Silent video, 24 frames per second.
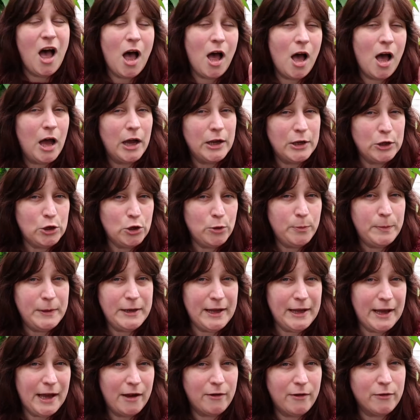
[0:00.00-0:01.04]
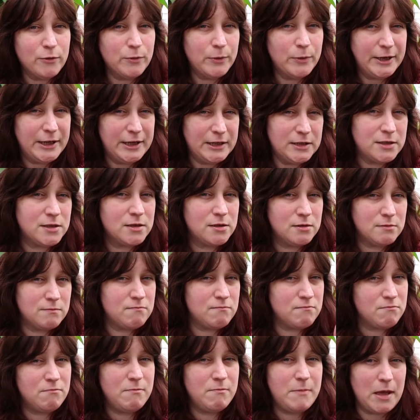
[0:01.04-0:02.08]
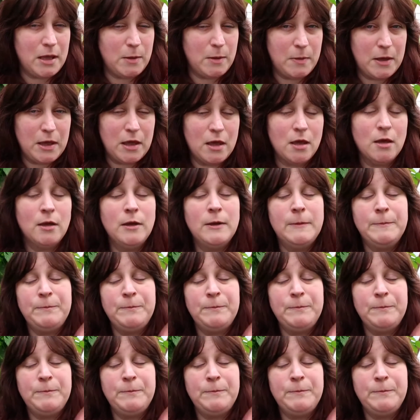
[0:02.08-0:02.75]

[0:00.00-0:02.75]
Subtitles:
Arguably iron weight, maybe.